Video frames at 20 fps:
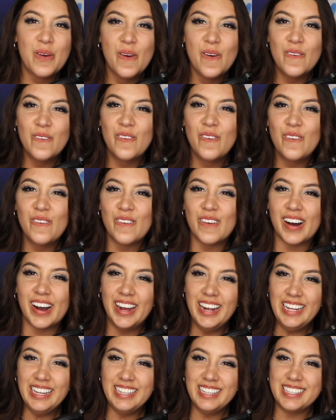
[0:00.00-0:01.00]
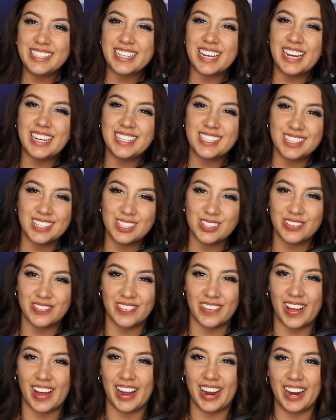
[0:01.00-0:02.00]
What? This guy's just
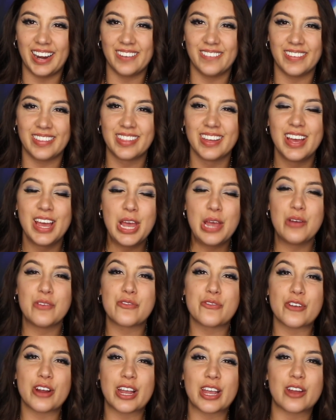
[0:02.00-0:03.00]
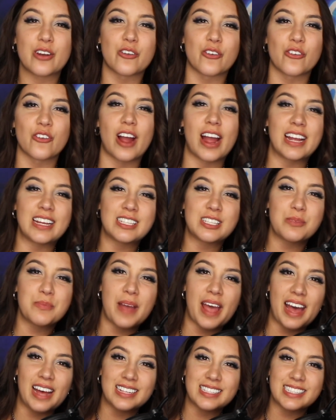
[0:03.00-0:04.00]
flying with freaking rice
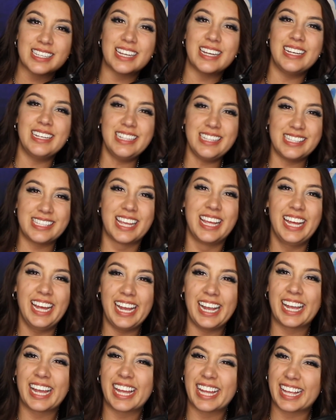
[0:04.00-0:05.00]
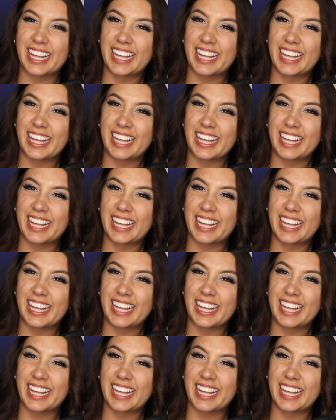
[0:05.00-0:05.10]
baskets? Like...